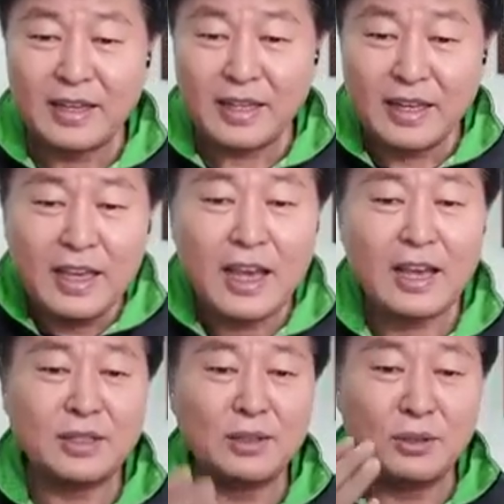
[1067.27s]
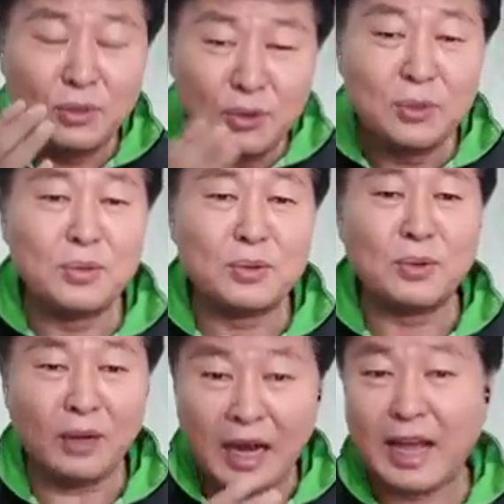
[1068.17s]
He has the new
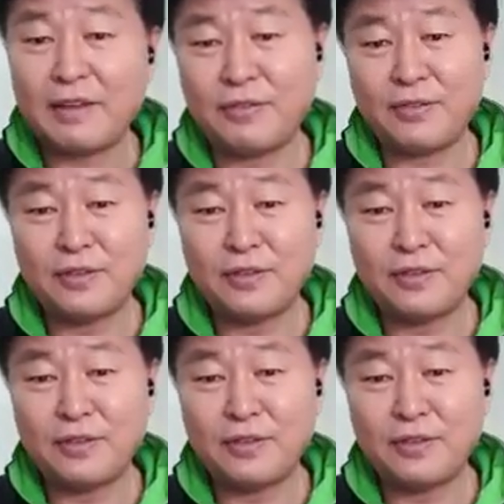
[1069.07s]
life,